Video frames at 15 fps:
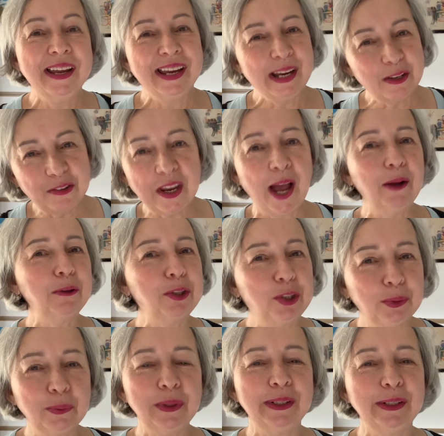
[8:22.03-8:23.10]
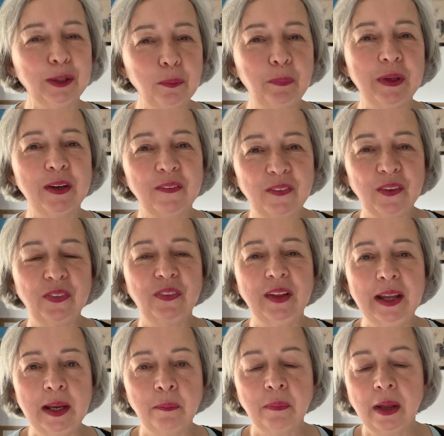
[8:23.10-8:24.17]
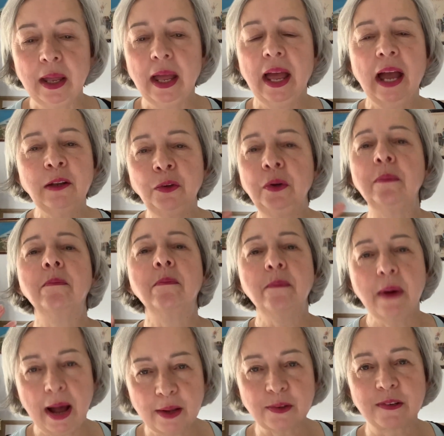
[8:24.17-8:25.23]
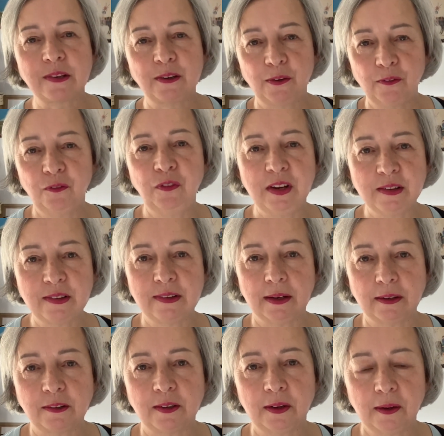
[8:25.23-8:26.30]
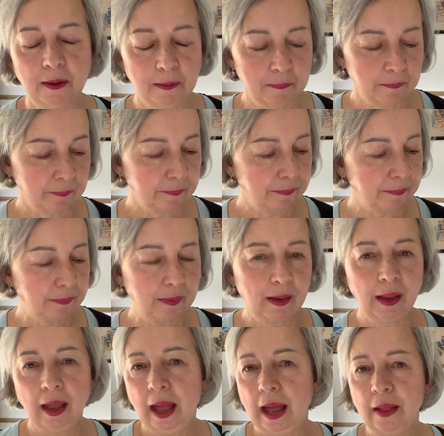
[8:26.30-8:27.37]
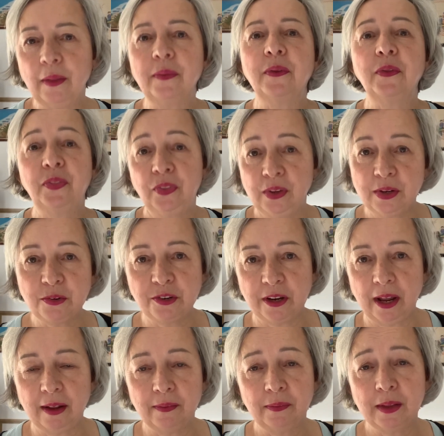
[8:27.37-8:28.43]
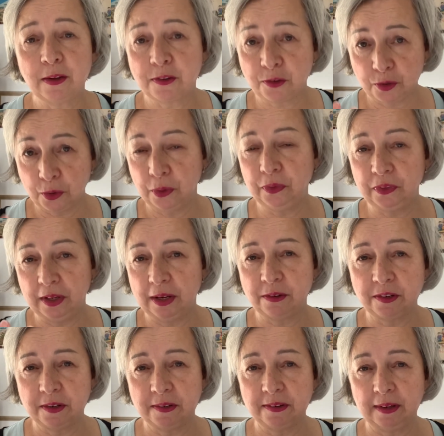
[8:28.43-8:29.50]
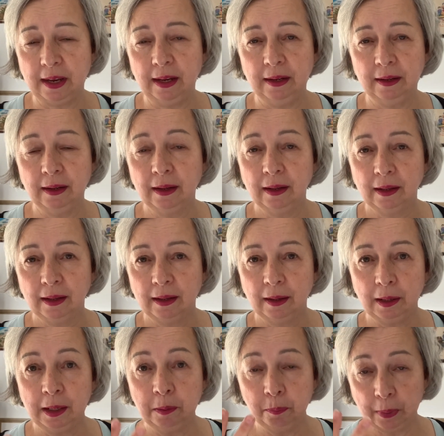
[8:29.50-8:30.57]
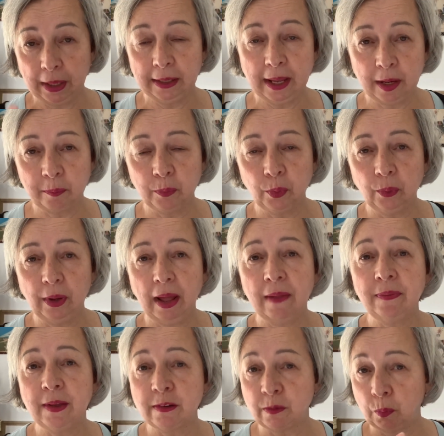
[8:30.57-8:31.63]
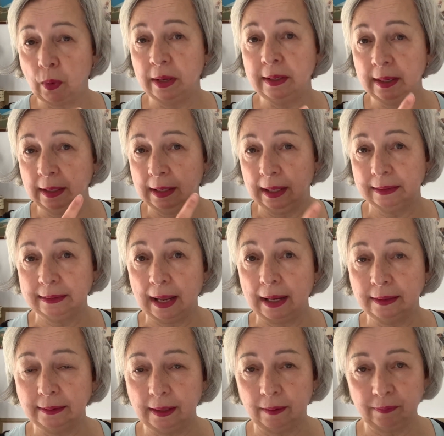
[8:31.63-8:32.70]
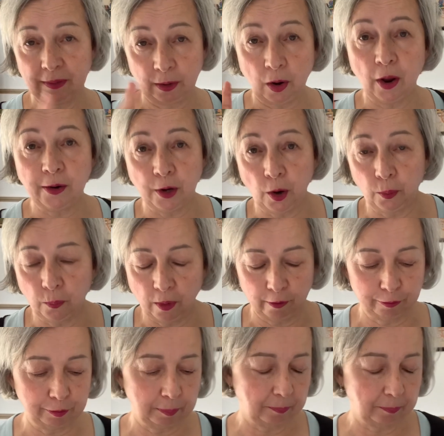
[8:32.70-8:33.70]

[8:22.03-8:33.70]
it tells you a little bit of the theme, and you must visit the theatre. There's 2 theatres in Palermo, and there's one in Catania that I know of.